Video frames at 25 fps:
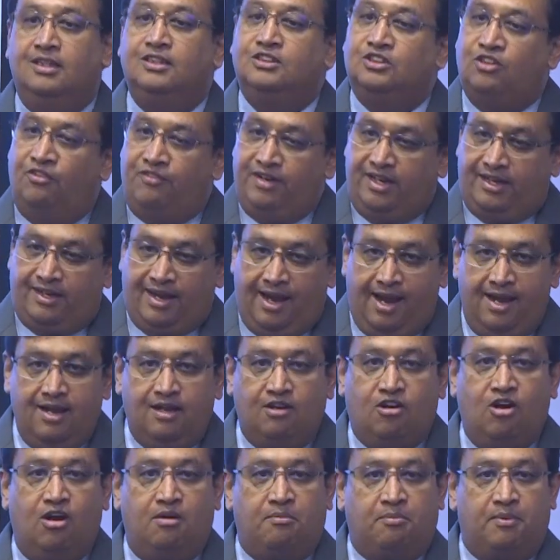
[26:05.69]
So we tell
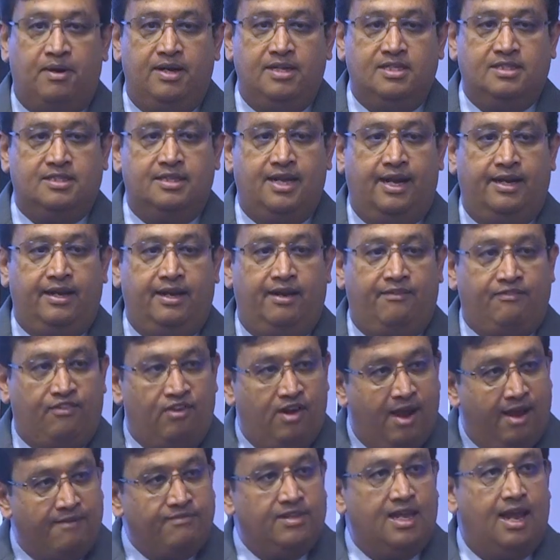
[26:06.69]
corporates that if
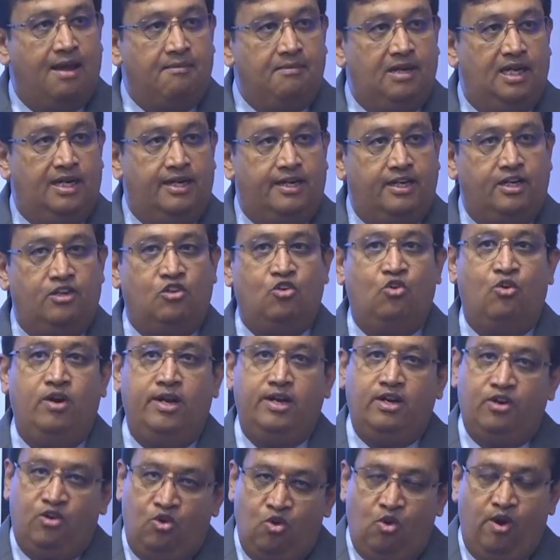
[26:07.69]
you have the ability to do
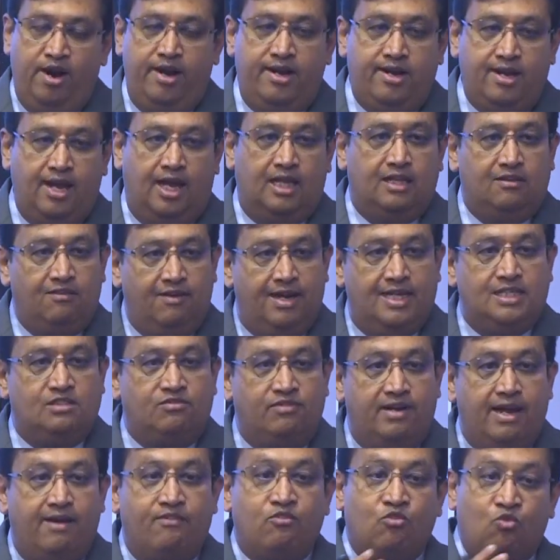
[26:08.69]
it, do it. Otherwise,
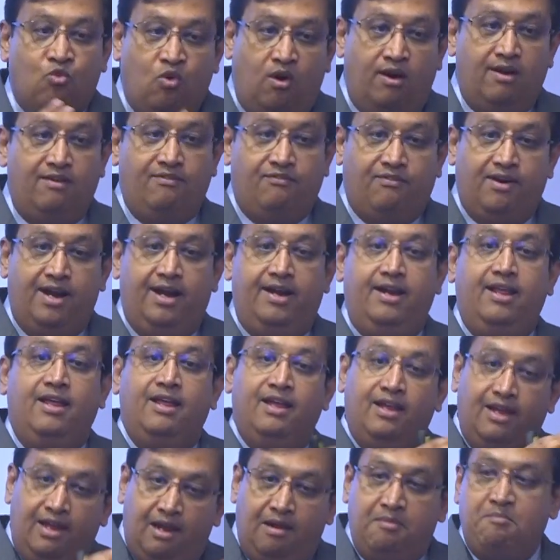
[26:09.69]
we have qualified
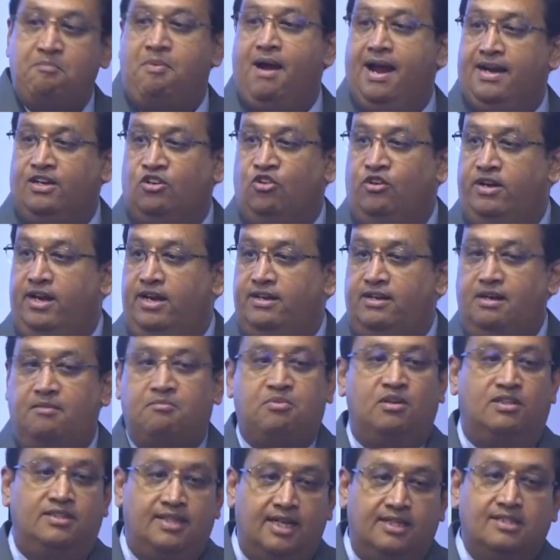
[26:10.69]
impact-oriented
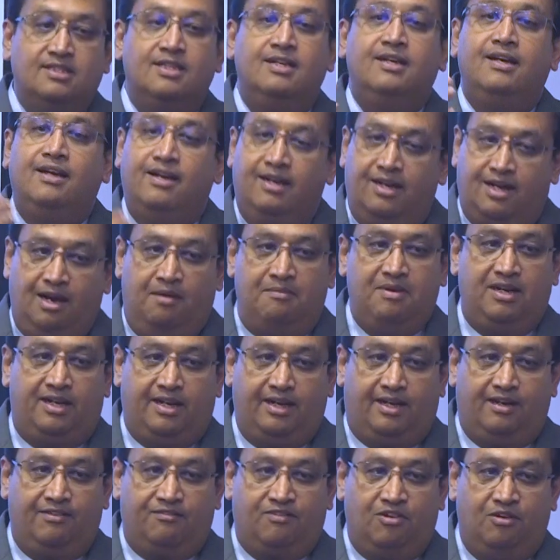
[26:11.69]
projects. Come and
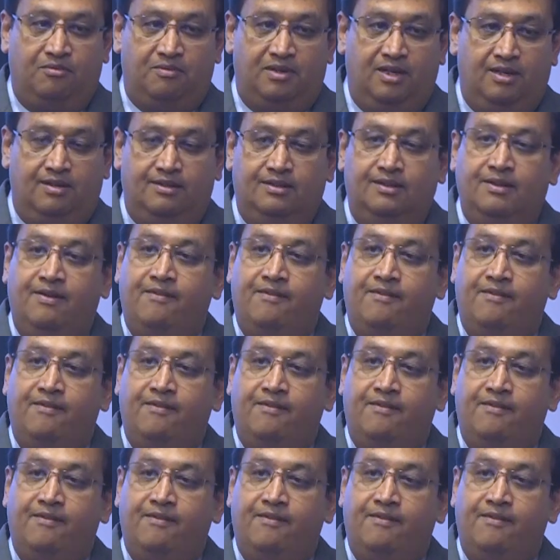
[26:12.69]
take it from here.